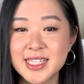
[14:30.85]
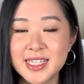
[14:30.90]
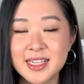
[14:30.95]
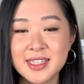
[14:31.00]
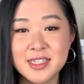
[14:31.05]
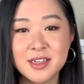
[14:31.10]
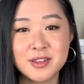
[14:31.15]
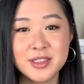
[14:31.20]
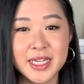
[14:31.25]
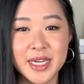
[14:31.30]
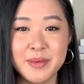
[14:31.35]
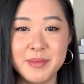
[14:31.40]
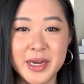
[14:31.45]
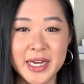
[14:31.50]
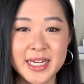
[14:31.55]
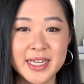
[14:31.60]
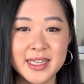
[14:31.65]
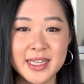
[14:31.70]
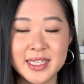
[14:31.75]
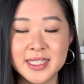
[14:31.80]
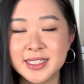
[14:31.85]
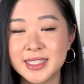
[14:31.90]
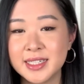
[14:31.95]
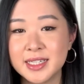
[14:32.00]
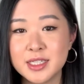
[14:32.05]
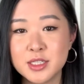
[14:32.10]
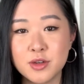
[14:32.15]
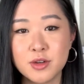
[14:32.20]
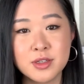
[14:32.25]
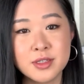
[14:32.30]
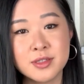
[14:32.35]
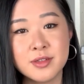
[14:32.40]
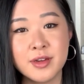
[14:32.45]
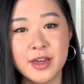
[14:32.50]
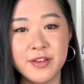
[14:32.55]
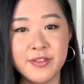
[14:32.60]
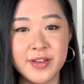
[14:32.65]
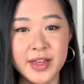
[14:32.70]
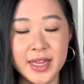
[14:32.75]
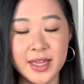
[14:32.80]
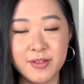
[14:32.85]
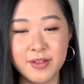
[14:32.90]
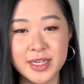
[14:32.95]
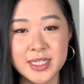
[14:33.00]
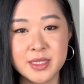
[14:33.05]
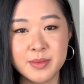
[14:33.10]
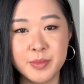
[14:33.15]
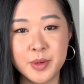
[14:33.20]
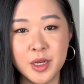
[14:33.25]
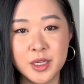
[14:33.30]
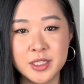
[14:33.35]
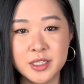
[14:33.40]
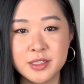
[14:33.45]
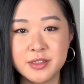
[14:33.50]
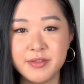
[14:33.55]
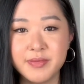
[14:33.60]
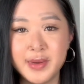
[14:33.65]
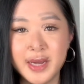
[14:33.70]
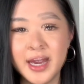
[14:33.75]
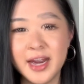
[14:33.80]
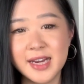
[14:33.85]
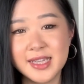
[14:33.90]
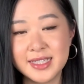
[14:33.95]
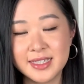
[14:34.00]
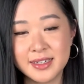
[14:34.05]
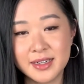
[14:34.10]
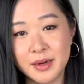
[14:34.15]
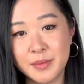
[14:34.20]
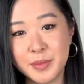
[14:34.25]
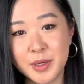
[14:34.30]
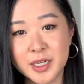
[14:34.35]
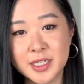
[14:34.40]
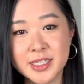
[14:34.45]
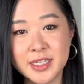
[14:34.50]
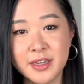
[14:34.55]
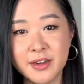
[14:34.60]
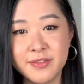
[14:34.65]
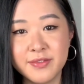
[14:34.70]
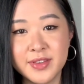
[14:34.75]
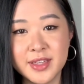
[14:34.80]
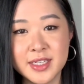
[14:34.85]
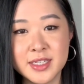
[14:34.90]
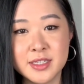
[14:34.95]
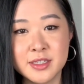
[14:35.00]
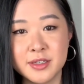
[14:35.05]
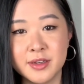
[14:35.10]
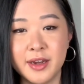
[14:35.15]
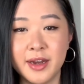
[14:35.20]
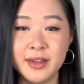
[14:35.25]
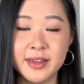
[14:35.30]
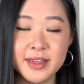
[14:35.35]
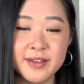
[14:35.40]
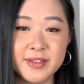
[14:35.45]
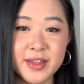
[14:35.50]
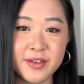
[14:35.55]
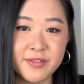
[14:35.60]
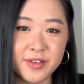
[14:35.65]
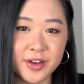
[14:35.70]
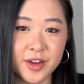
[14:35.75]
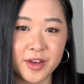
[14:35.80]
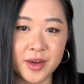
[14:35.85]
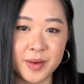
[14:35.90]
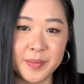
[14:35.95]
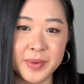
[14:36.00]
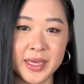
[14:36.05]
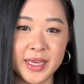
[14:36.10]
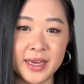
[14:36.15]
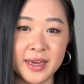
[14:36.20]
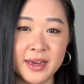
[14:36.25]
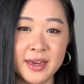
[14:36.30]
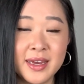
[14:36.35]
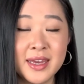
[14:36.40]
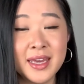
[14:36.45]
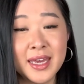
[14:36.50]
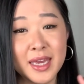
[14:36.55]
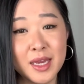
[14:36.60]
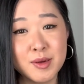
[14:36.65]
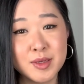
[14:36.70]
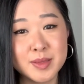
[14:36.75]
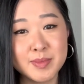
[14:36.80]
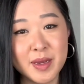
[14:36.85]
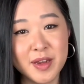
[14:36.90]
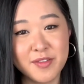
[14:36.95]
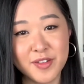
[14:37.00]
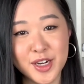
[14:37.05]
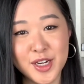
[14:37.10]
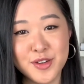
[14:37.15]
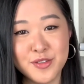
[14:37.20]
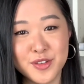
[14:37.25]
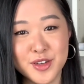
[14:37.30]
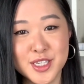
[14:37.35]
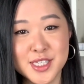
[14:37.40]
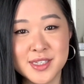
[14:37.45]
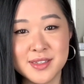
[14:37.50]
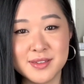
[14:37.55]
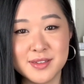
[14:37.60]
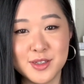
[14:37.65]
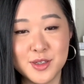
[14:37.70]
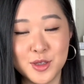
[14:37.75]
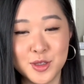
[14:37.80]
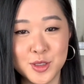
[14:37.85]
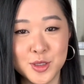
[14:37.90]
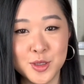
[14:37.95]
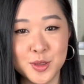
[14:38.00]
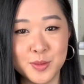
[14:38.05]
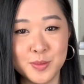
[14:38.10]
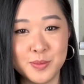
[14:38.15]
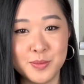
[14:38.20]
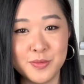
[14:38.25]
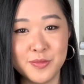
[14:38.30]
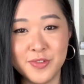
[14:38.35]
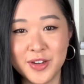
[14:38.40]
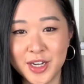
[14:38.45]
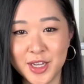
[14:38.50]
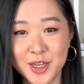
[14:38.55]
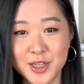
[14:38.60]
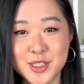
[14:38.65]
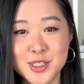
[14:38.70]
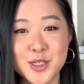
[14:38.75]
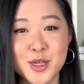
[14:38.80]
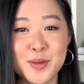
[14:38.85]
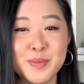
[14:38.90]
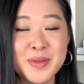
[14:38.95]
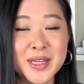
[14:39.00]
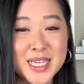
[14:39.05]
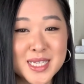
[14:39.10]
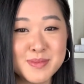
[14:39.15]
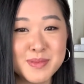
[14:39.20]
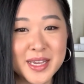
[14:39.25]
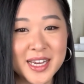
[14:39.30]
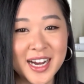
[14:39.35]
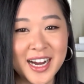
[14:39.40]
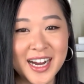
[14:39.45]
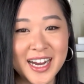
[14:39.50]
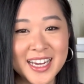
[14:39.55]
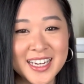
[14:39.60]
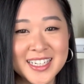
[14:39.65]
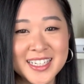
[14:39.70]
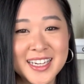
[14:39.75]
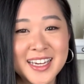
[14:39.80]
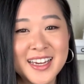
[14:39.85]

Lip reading: SLG in my collection is also a fairly recent purchase of mine. I did an unboxing of this, so I'll leave that video up here. It was my very first YouTube video, so please be kind.